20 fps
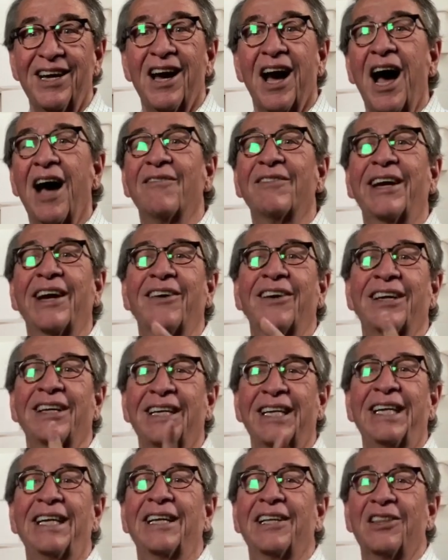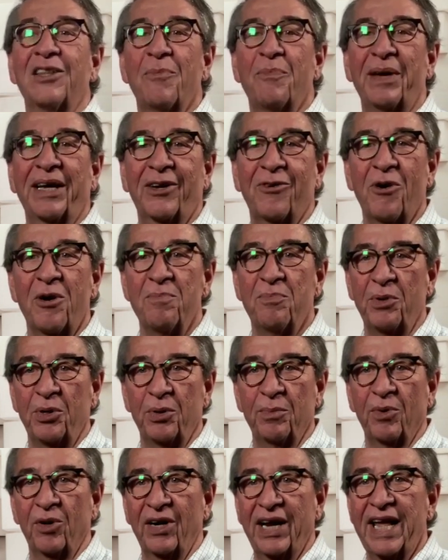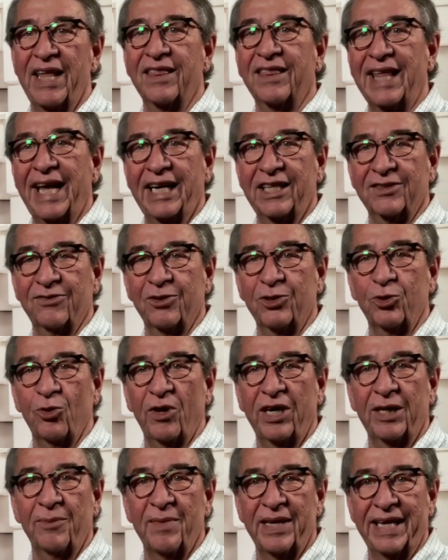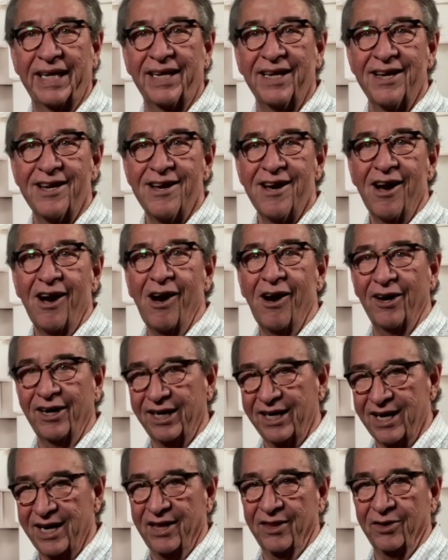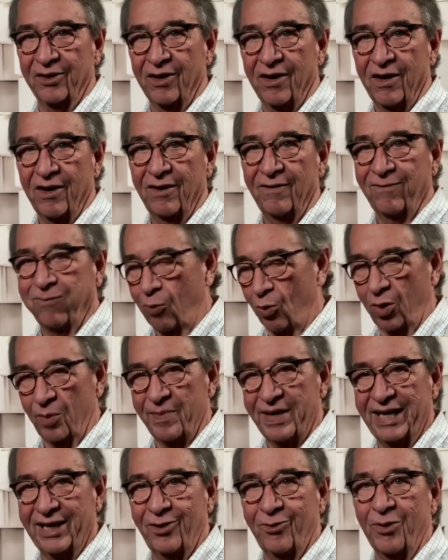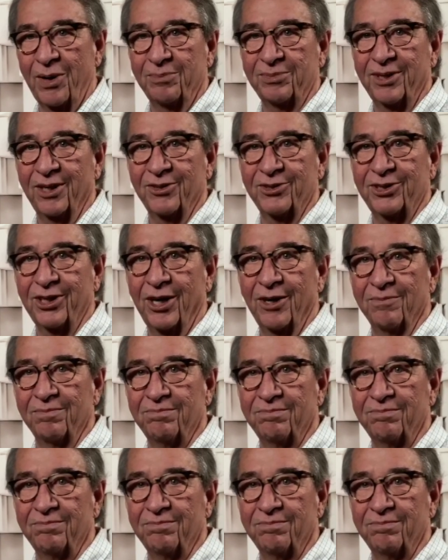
I'm Gary Leland, the Bitcoin Boomer, and thanks for joining me on another 4-Minute Crypto Show.